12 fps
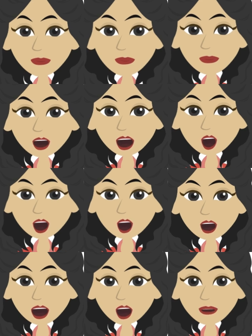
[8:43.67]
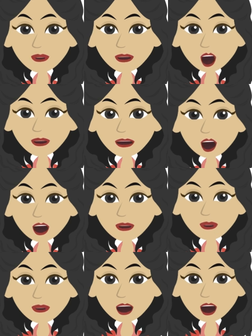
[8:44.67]
In Alabama, we have
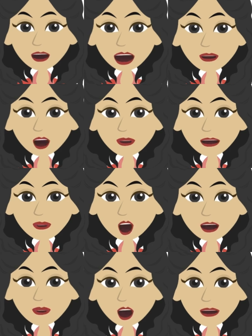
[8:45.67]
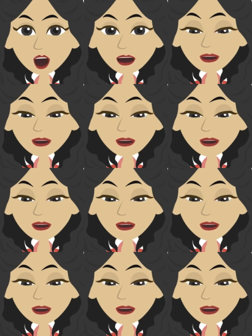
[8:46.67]
more different types of living